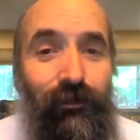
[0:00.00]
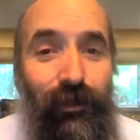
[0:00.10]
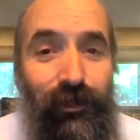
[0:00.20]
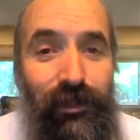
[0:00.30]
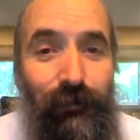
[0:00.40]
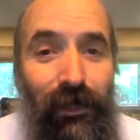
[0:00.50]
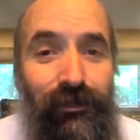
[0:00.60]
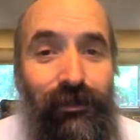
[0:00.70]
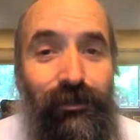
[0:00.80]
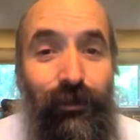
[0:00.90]
with our
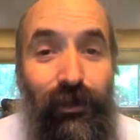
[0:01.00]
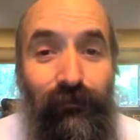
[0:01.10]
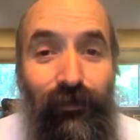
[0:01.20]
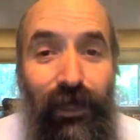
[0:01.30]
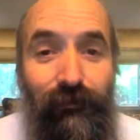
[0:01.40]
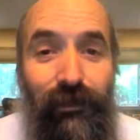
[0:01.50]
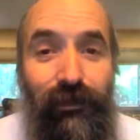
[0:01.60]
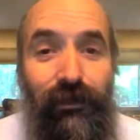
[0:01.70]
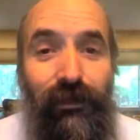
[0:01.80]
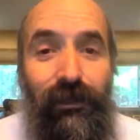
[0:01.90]
spouses, with our
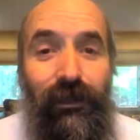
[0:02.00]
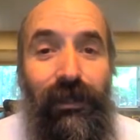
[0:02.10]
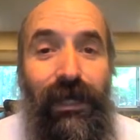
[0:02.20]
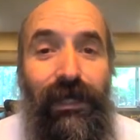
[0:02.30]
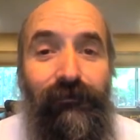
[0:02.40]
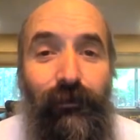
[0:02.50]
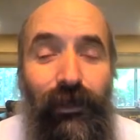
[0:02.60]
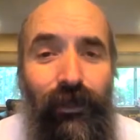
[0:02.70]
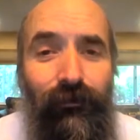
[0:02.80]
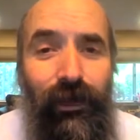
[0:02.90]
family, and
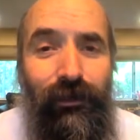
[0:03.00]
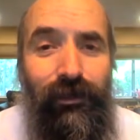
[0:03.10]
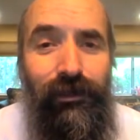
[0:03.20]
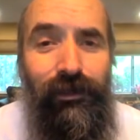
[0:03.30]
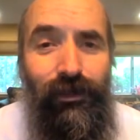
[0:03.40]
everybody around us.